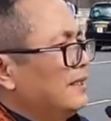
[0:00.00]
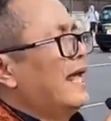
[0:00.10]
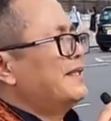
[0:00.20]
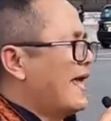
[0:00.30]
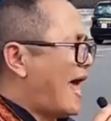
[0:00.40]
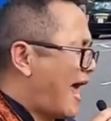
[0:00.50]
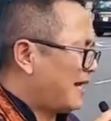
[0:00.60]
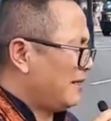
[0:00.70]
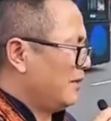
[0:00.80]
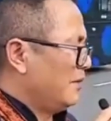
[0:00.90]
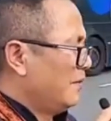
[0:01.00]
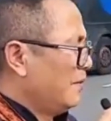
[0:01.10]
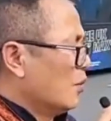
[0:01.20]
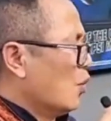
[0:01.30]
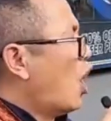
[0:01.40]
that day,
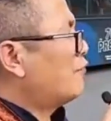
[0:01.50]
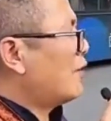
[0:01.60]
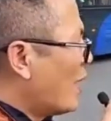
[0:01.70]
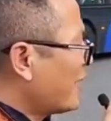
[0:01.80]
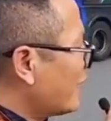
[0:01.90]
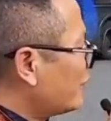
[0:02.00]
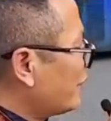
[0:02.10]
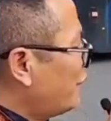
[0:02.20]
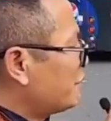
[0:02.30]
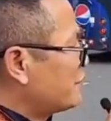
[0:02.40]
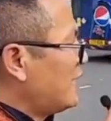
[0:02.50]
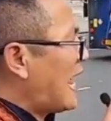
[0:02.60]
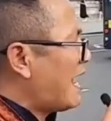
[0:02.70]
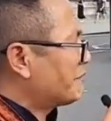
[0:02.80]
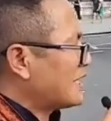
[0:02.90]
over 150
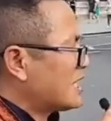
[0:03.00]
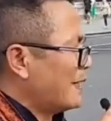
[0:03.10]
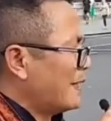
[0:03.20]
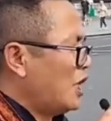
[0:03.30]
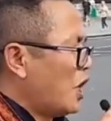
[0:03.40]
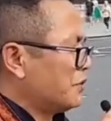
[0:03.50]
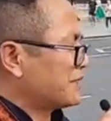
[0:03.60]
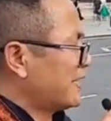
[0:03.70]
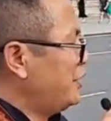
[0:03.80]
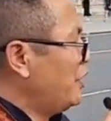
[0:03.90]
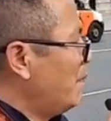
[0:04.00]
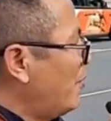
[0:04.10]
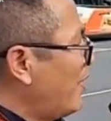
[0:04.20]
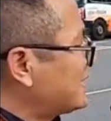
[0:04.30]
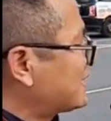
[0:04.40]
lives have been lost and
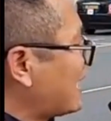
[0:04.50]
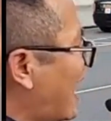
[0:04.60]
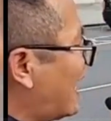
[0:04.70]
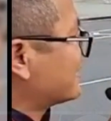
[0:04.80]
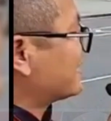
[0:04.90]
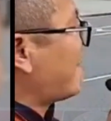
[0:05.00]
numerous others